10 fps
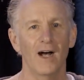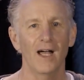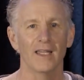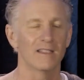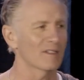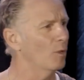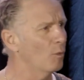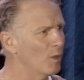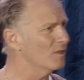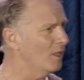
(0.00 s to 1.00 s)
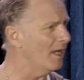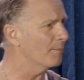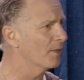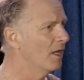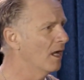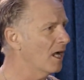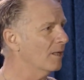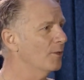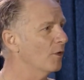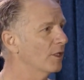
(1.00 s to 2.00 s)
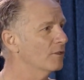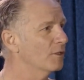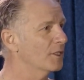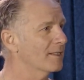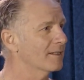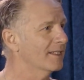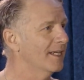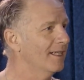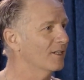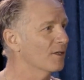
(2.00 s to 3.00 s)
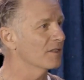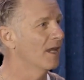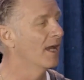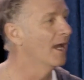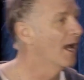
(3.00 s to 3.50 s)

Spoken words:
fine. He said, well, what's up? How come you're ordering 2 shots of tequila? He goes,